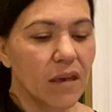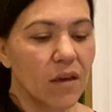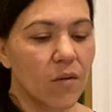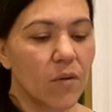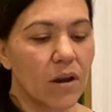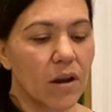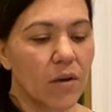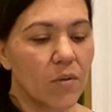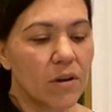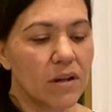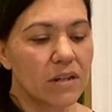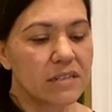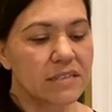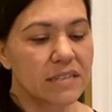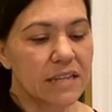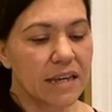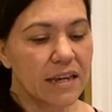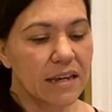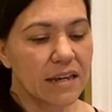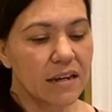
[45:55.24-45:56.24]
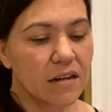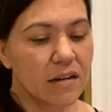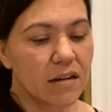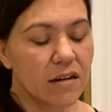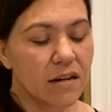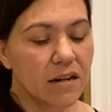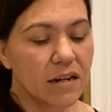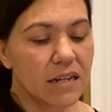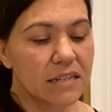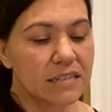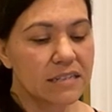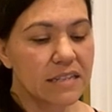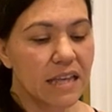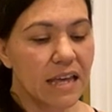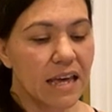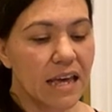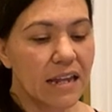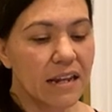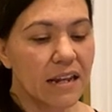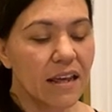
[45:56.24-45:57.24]
what I want to say here is
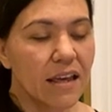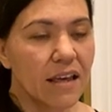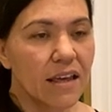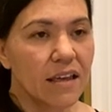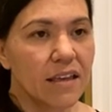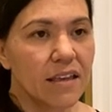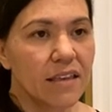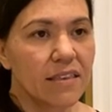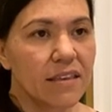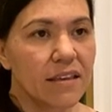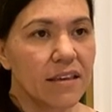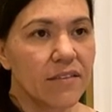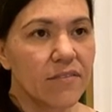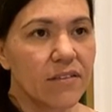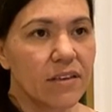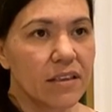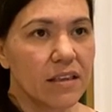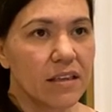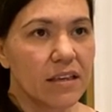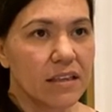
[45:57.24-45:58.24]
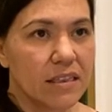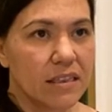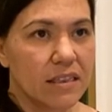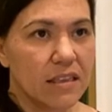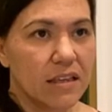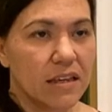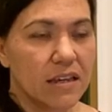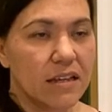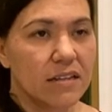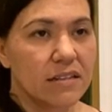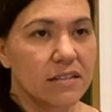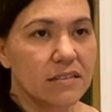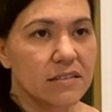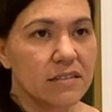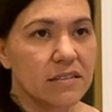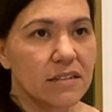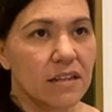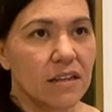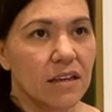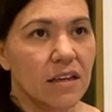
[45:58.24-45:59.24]
that think of it like
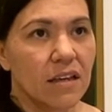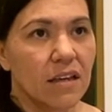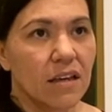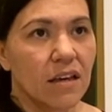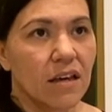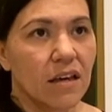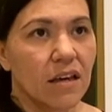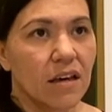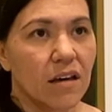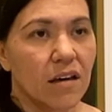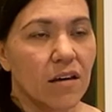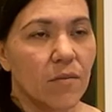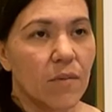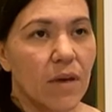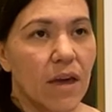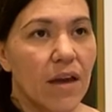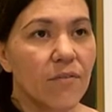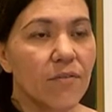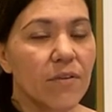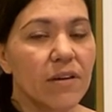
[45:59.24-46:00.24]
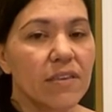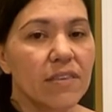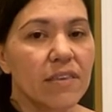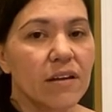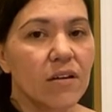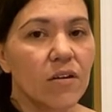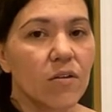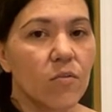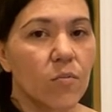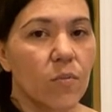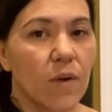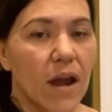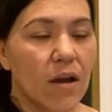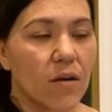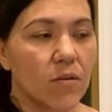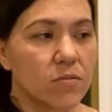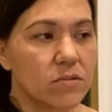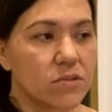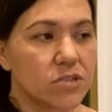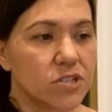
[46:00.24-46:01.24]
this um, everything
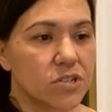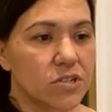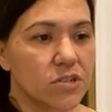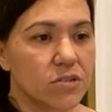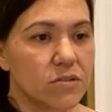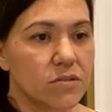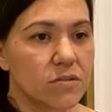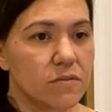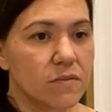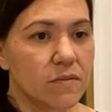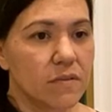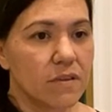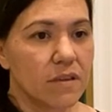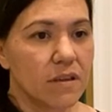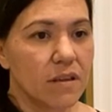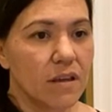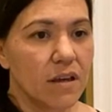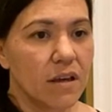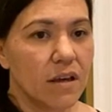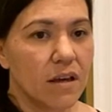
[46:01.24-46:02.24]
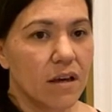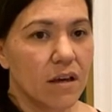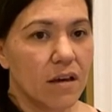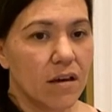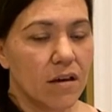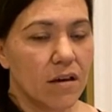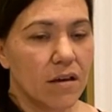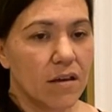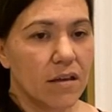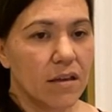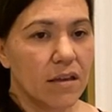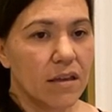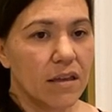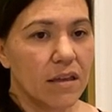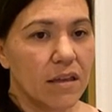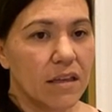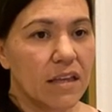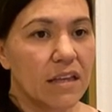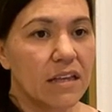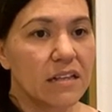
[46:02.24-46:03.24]
around you uh,
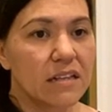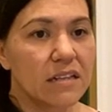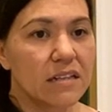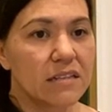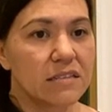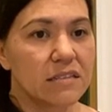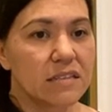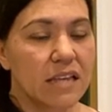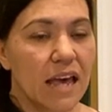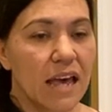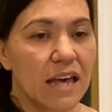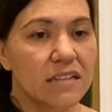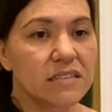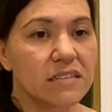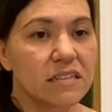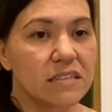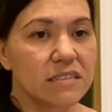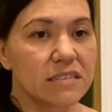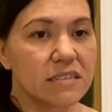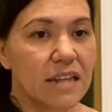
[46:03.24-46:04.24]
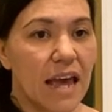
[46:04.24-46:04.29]
is has this